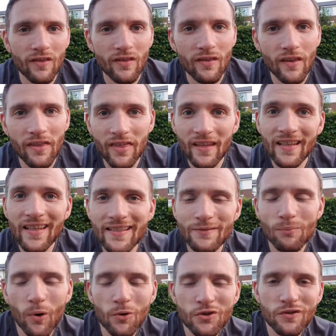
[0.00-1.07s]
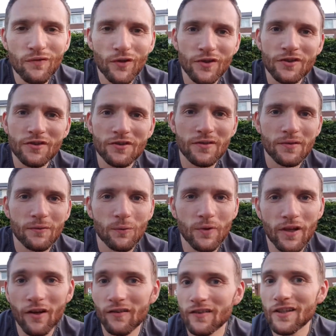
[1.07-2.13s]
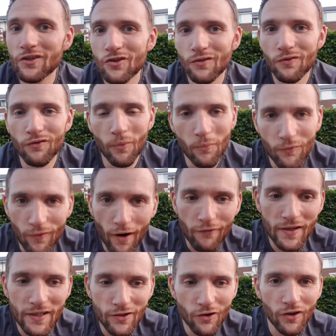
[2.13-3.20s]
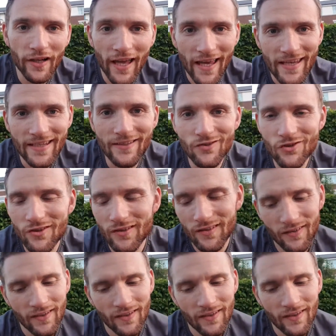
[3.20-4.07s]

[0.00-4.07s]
The thing is, most of us, we're conditioned from a very young age.